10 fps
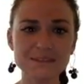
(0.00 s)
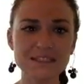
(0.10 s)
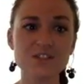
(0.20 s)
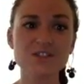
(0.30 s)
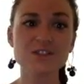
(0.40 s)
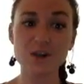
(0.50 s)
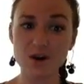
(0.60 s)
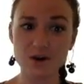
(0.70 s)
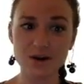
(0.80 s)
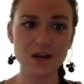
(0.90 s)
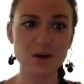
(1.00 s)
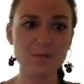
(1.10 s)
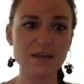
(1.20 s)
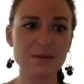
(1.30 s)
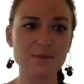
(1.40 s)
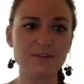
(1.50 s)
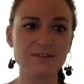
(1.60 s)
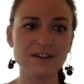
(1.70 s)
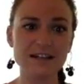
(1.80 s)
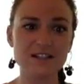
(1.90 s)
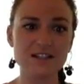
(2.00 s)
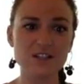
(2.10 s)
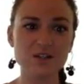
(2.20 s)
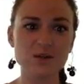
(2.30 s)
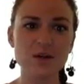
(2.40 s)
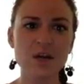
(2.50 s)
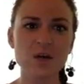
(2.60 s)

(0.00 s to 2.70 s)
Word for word: So I hope that provides you